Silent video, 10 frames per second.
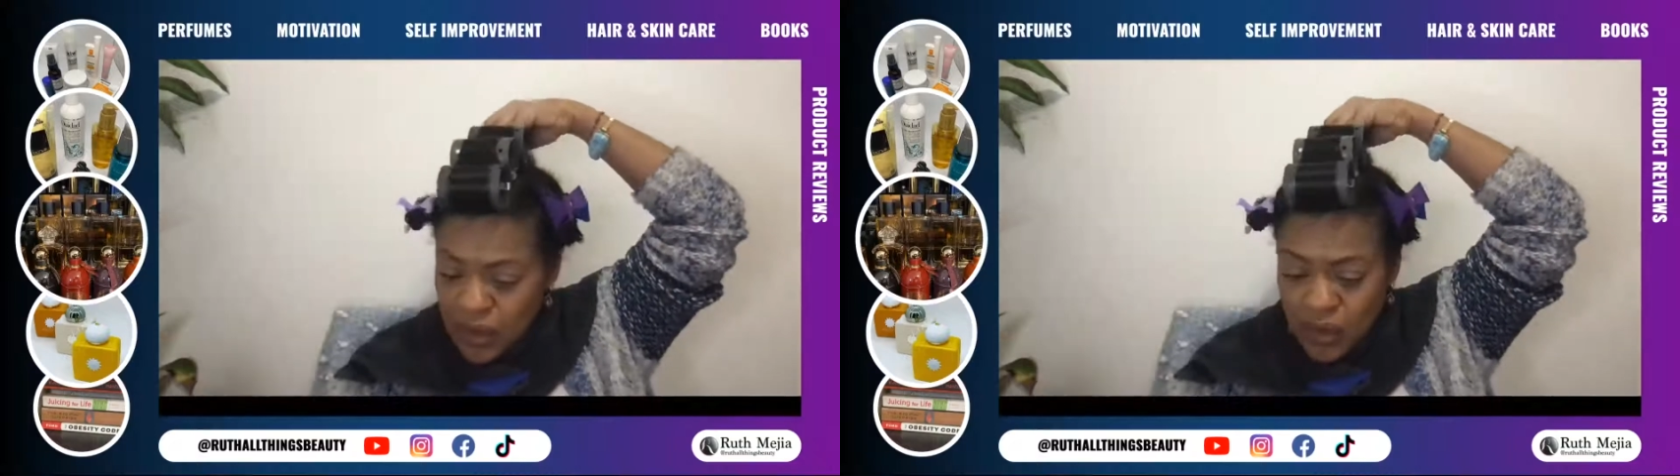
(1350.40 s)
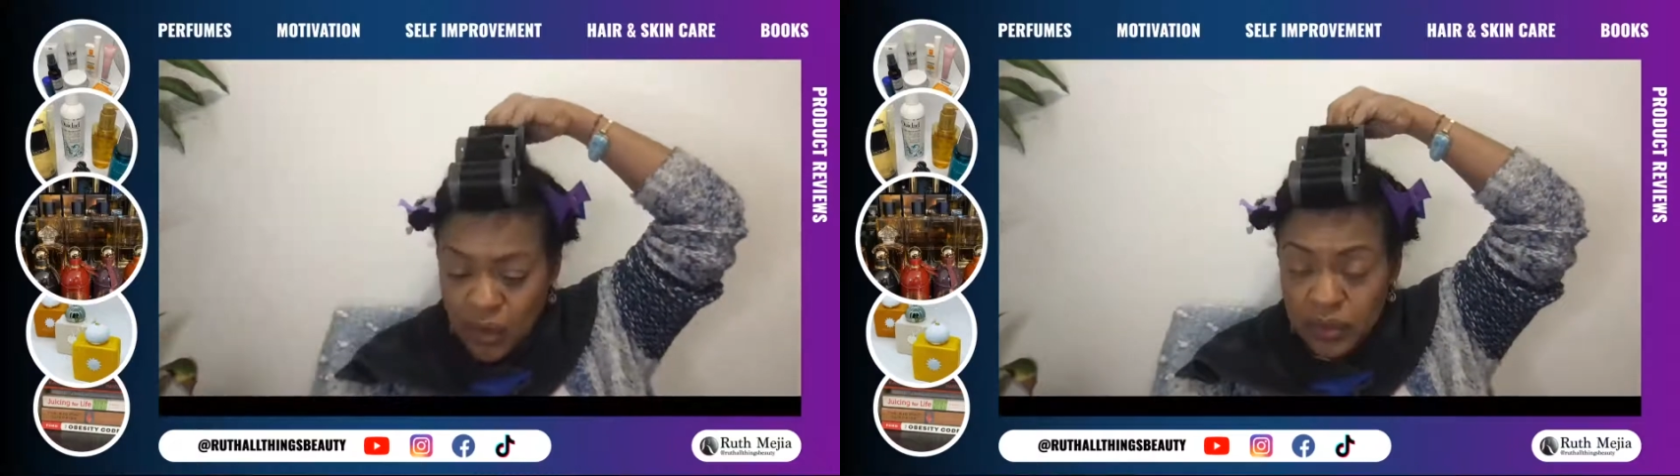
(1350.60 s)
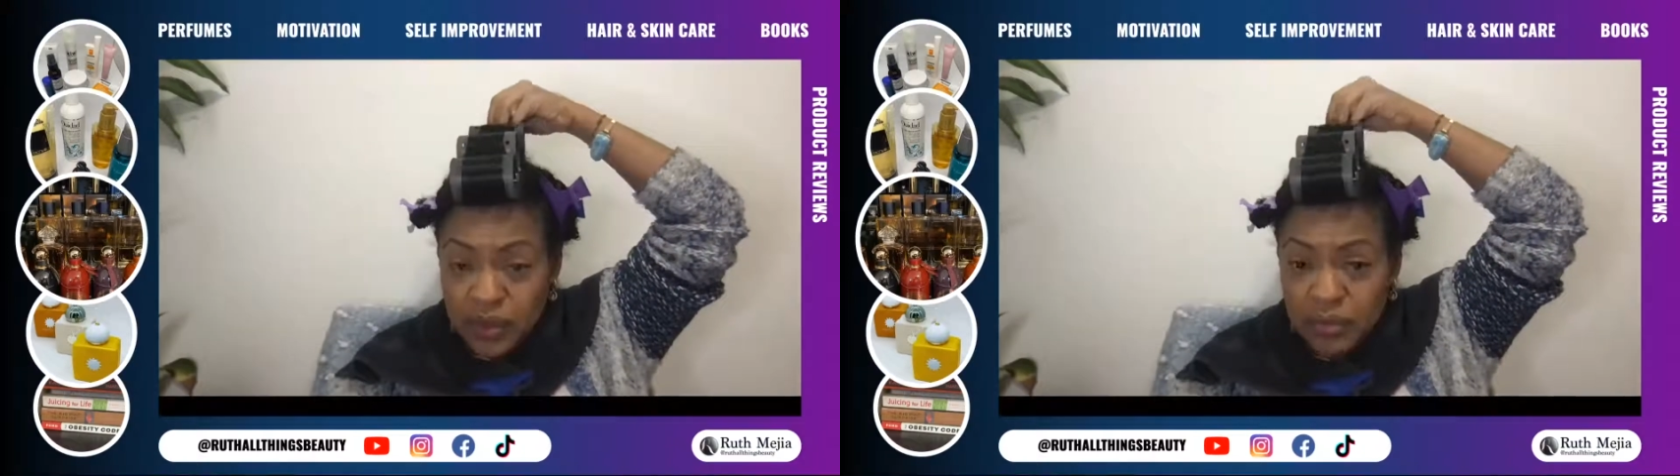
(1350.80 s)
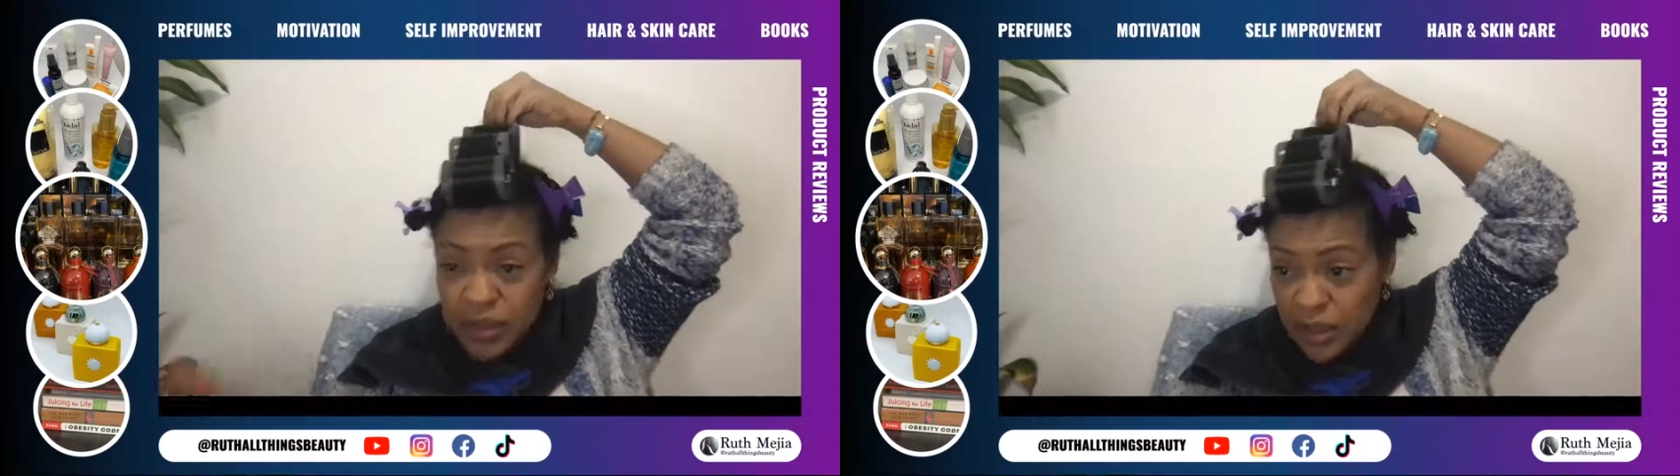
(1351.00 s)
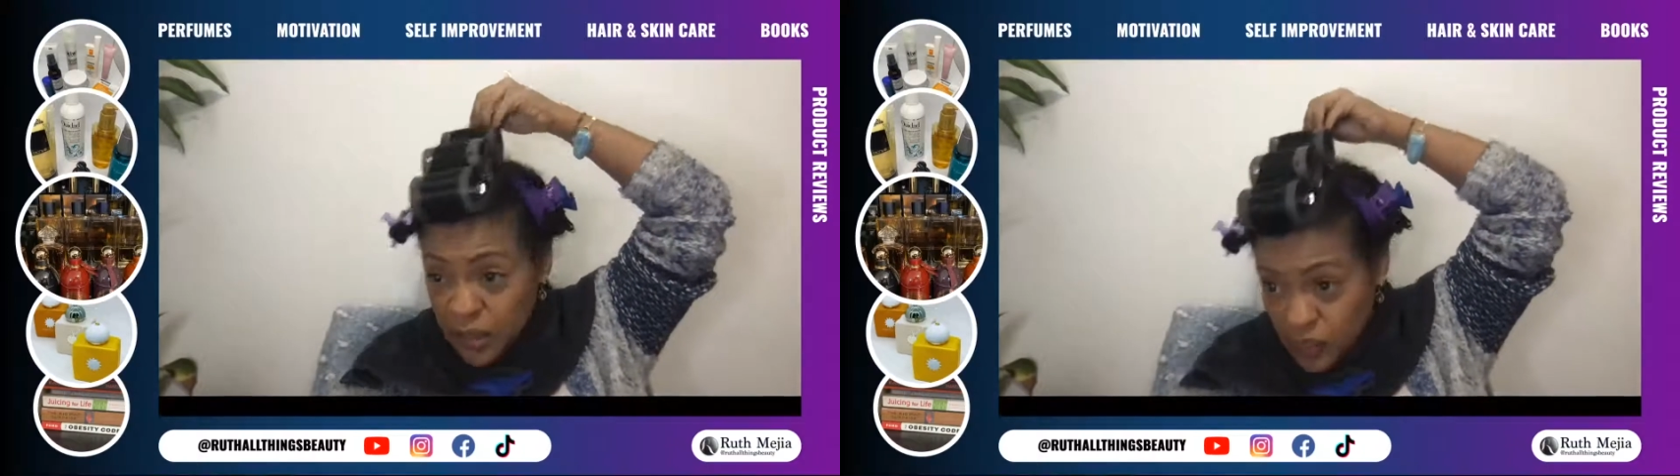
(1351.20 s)
Only
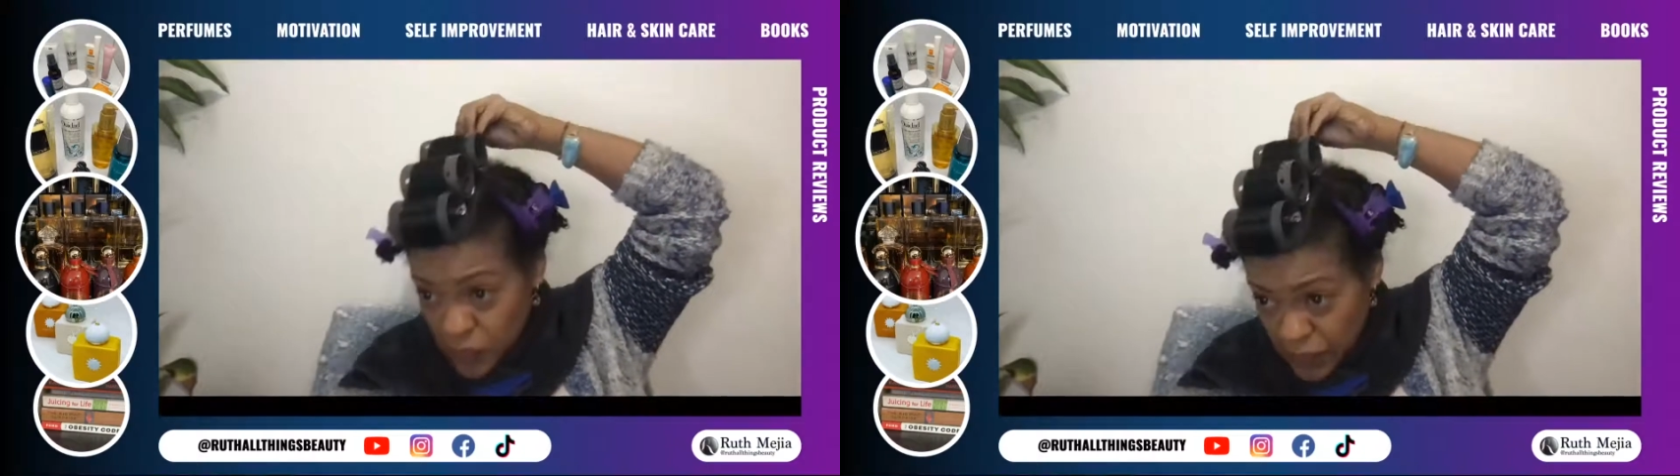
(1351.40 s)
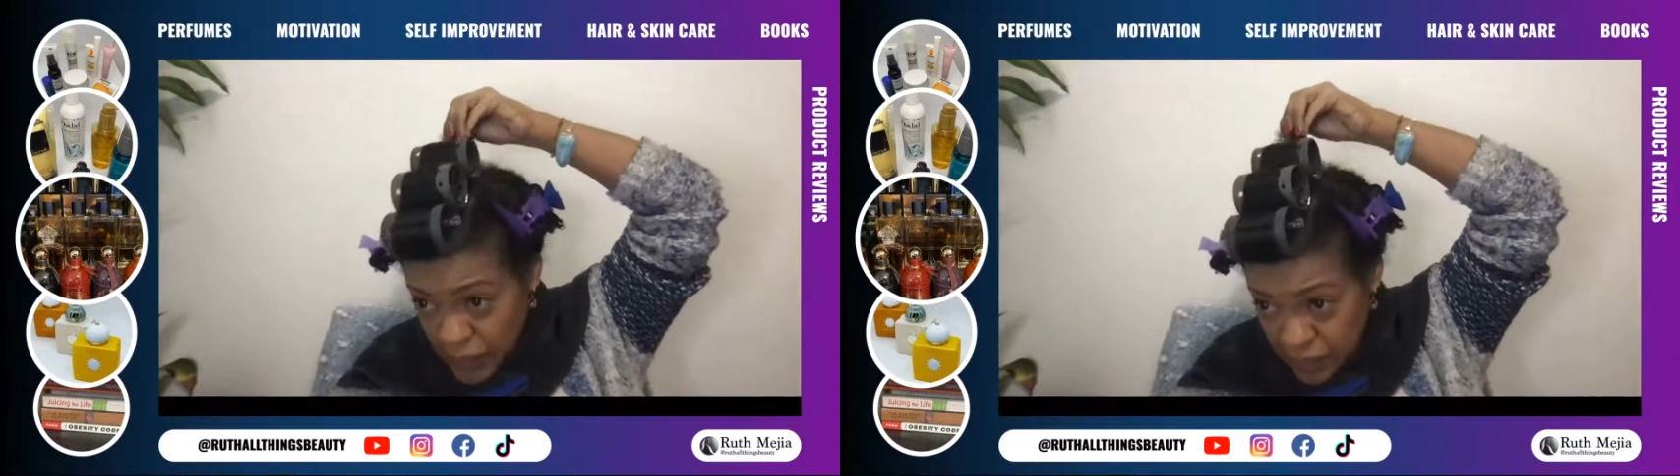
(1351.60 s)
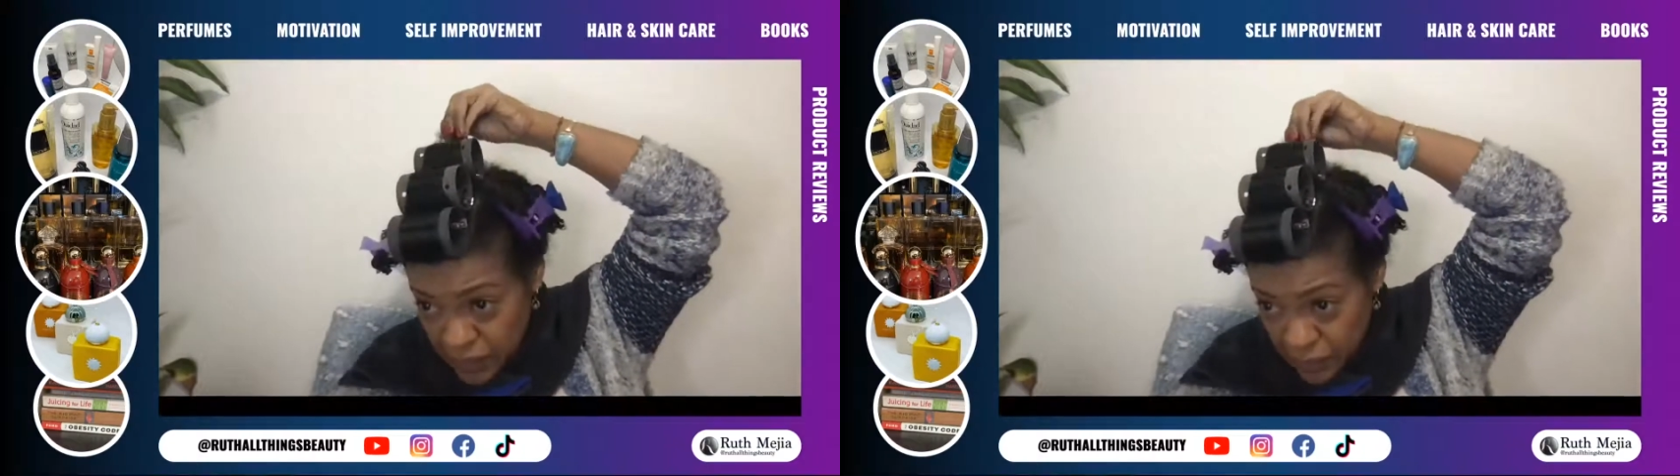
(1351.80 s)
because when I did